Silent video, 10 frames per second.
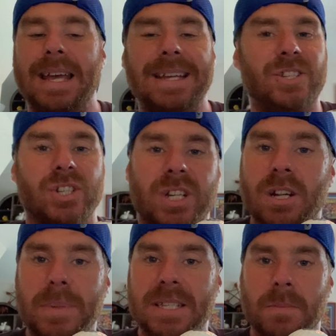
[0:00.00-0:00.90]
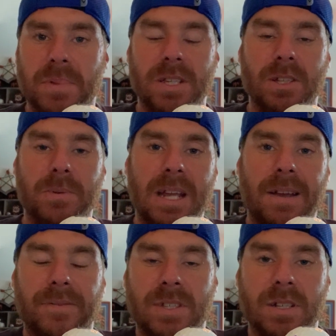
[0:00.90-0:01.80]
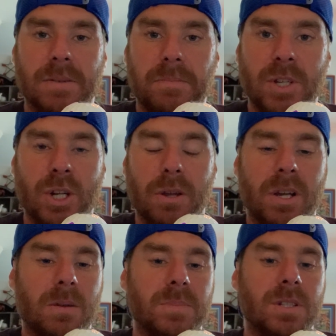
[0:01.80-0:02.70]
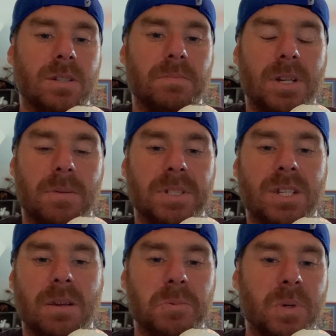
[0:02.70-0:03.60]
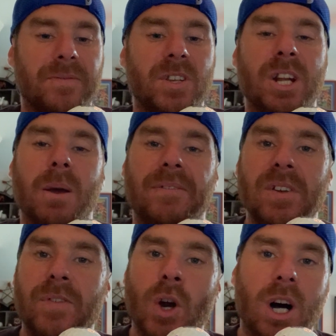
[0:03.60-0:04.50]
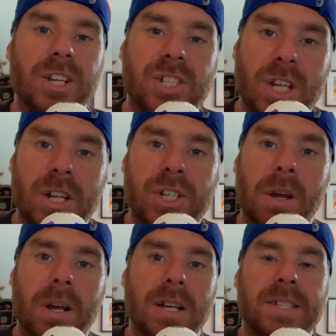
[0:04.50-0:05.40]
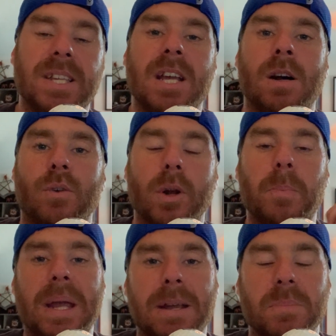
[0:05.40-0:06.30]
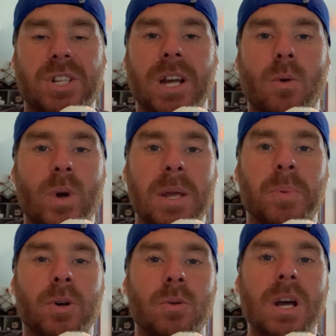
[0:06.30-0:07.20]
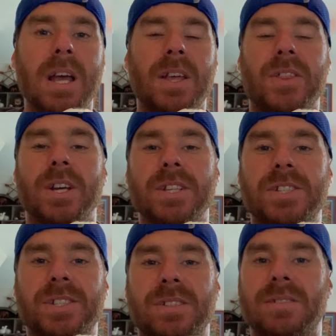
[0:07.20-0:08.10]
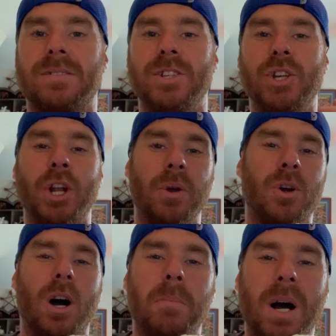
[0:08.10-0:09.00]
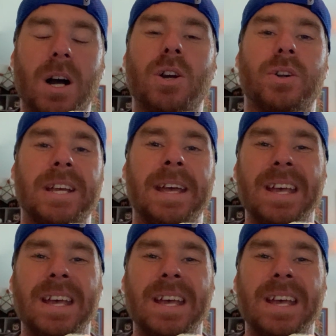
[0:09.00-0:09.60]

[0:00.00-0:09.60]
is just going to be something that we have to, you know, come to terms with. You know, if you've got a Sergio Garcia or a pink Michelle Weeble that's, you know, got a mark on it,